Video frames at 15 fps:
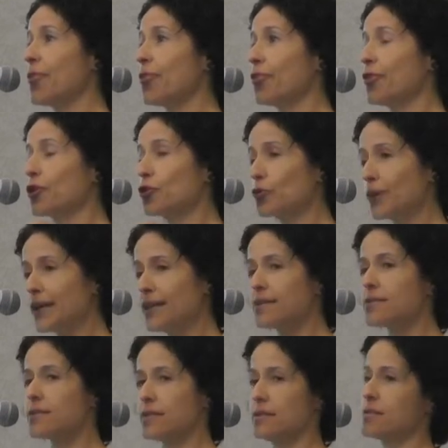the
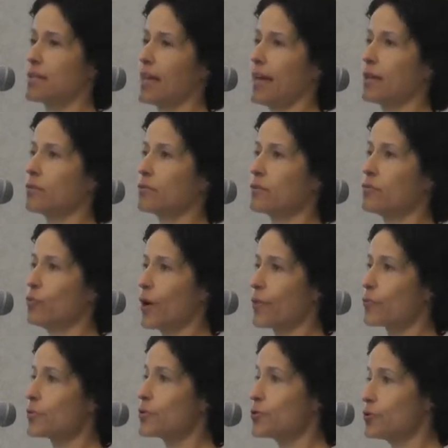greatest indicator of
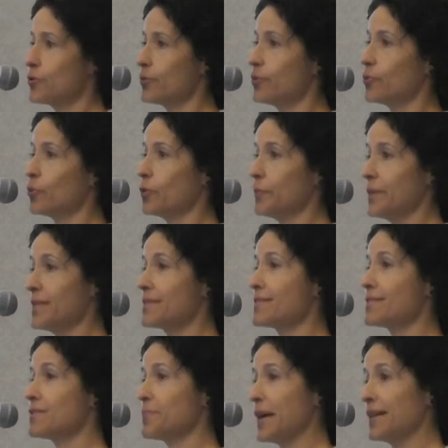whether a student will be
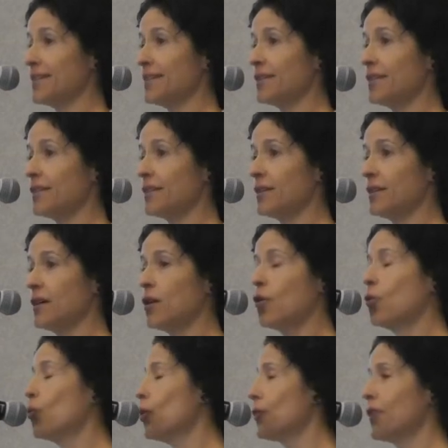suspended
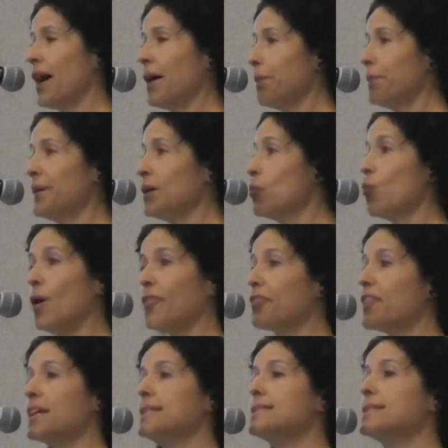will not be
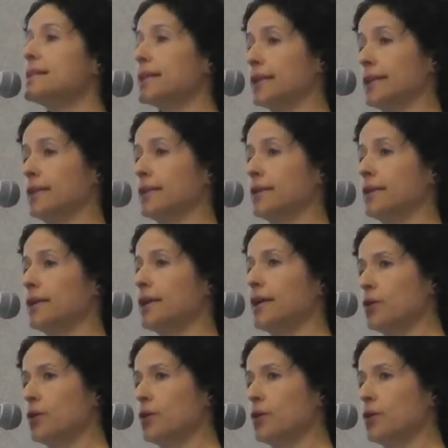what they did,